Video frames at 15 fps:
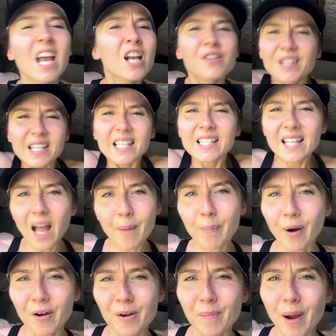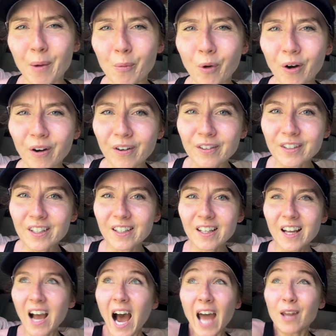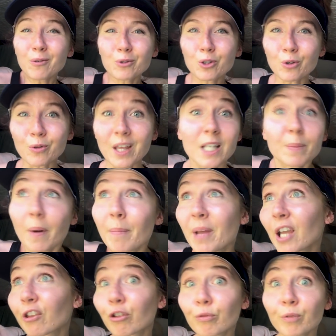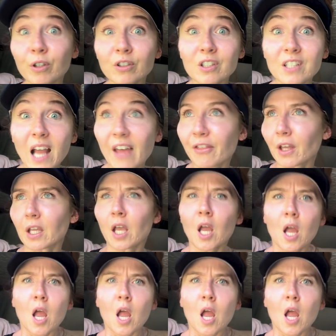This is not part of my world. I don't do this, but I'm like thrilled to death. Like,